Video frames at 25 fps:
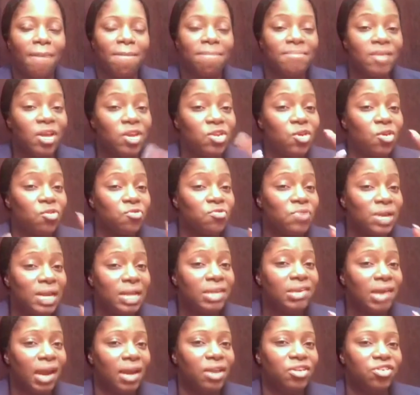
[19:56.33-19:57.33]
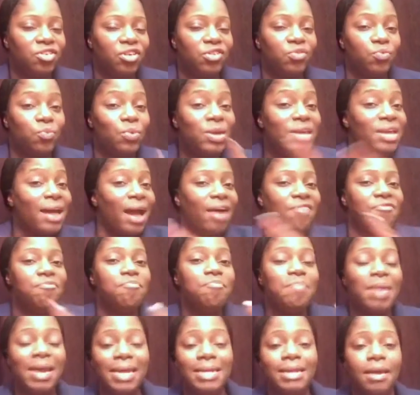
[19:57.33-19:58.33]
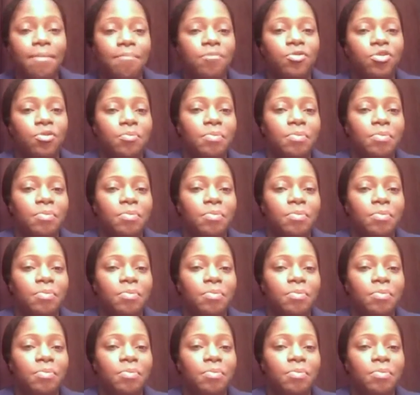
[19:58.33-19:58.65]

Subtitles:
They're not really challenges. We have made them to